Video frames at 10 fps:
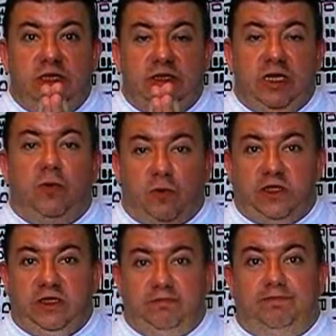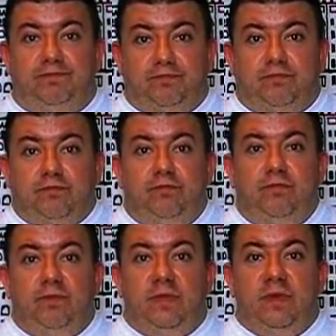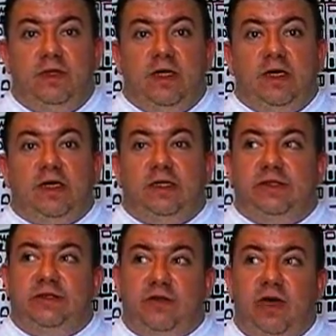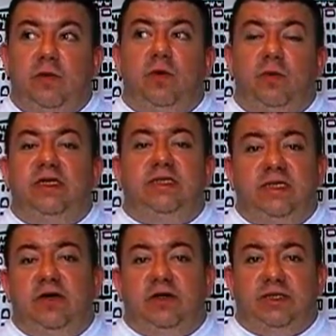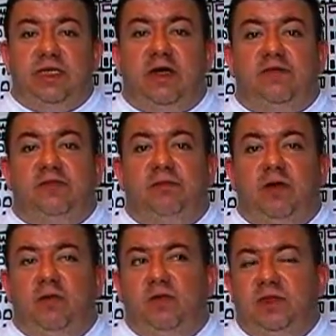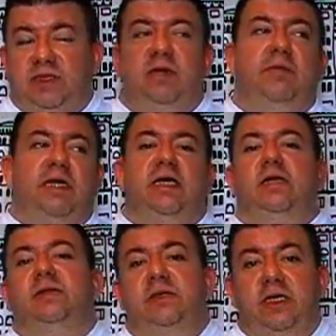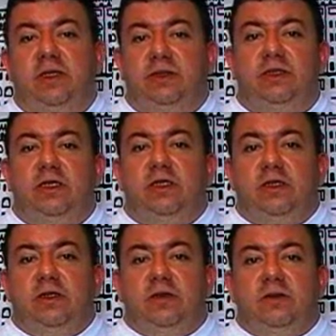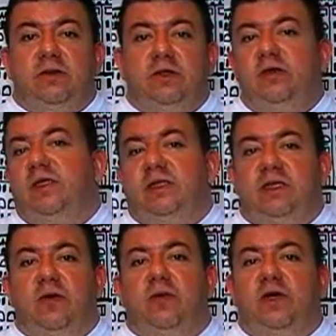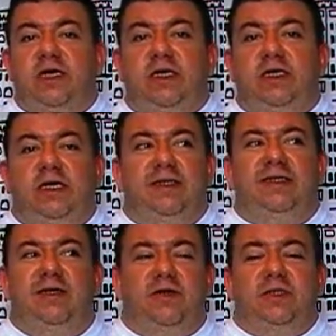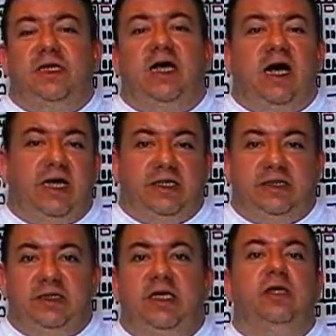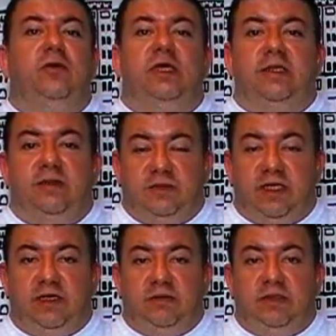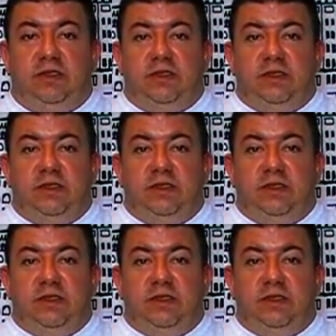it's not working. Because it's great when we see it ourselves, but when somebody else tells you that it's not working, it's another set of eyes that you need sometimes.